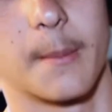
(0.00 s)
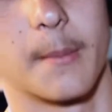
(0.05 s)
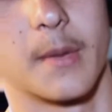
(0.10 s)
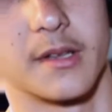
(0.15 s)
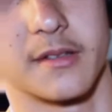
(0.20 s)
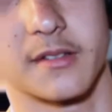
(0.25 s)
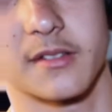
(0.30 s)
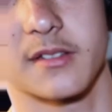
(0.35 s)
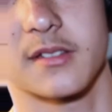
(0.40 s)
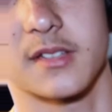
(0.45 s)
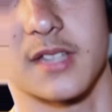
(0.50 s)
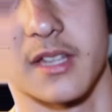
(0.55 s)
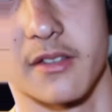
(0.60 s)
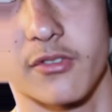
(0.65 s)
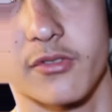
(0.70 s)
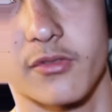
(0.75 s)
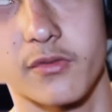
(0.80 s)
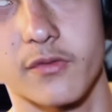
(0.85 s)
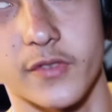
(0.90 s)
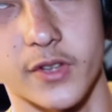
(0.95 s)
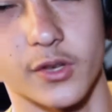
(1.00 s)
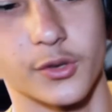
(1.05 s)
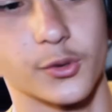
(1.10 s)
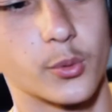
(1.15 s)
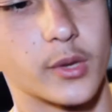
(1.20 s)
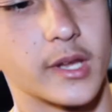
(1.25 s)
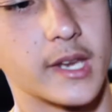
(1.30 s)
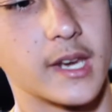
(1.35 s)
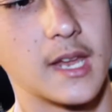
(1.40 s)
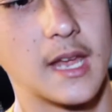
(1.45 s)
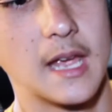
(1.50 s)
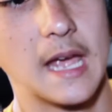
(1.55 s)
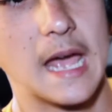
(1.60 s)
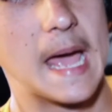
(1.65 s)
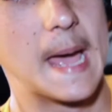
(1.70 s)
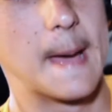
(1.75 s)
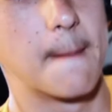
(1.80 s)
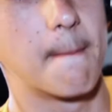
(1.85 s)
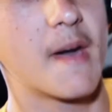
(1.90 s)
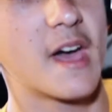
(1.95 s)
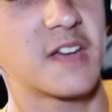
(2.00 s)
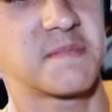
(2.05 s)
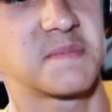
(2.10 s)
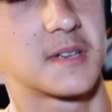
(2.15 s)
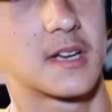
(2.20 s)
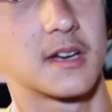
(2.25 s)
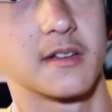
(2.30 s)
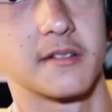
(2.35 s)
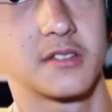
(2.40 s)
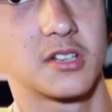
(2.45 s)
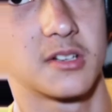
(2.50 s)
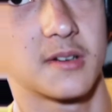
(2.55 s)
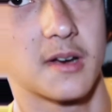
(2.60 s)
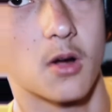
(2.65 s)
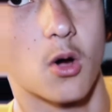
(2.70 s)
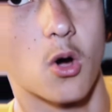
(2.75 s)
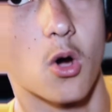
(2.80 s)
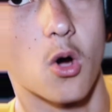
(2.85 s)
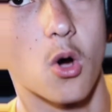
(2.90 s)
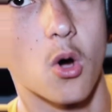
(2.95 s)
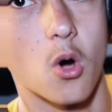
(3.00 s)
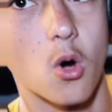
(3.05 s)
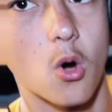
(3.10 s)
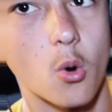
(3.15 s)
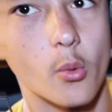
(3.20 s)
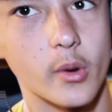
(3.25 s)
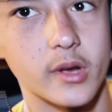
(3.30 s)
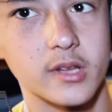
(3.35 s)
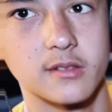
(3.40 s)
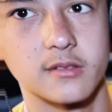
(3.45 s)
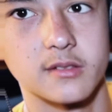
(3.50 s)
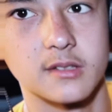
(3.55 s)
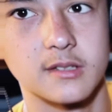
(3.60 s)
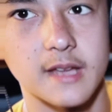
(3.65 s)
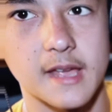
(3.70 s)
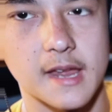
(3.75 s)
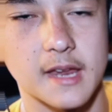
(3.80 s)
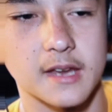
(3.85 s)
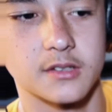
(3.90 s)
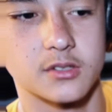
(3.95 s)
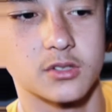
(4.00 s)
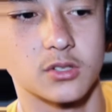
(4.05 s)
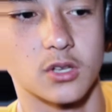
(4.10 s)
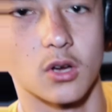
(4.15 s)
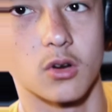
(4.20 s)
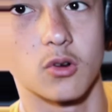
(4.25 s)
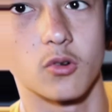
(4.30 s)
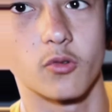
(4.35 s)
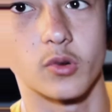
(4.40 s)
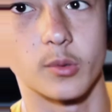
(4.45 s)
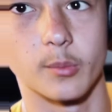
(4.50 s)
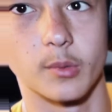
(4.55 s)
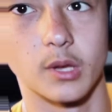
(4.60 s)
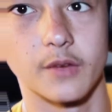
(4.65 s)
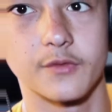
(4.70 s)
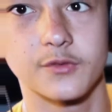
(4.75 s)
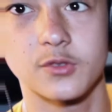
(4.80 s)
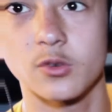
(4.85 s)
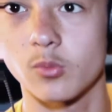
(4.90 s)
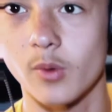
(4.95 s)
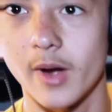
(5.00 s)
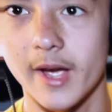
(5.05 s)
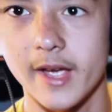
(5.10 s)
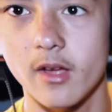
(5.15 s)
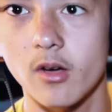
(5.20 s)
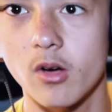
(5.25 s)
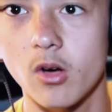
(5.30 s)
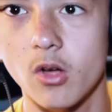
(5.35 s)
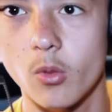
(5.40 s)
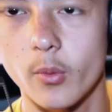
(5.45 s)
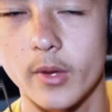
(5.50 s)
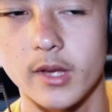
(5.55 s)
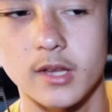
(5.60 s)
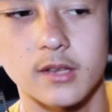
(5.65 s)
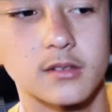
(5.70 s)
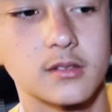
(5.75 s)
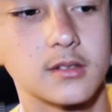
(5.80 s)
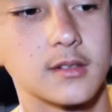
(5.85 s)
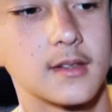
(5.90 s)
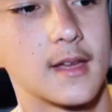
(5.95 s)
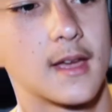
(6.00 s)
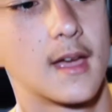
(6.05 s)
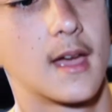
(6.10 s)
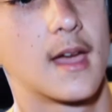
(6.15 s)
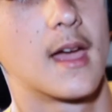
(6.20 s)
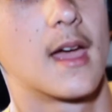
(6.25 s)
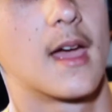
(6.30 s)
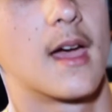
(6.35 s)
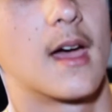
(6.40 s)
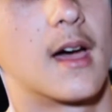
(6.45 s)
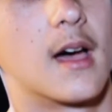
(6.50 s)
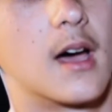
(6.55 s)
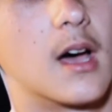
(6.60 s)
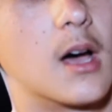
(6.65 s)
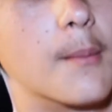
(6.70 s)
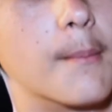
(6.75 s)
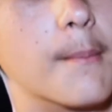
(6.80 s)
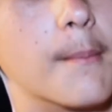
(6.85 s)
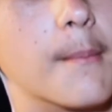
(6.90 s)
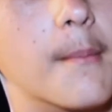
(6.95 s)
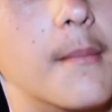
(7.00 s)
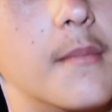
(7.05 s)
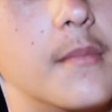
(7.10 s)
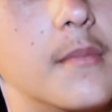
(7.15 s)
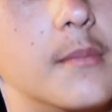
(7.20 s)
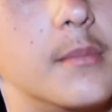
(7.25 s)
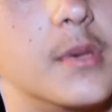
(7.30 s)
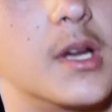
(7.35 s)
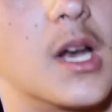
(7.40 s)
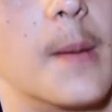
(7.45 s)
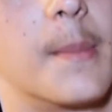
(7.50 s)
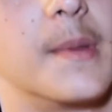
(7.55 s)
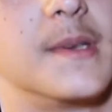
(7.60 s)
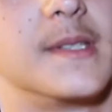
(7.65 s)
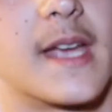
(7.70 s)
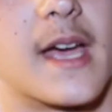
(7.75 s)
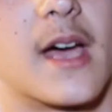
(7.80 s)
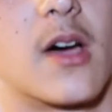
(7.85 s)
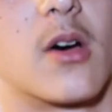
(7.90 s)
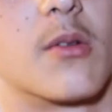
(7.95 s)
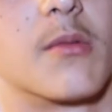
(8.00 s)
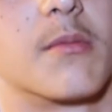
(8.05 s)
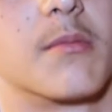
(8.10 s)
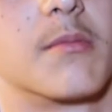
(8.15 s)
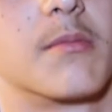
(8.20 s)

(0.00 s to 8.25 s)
stiff feel to it, but that's because you're not always needing to go from left to right always, but up and down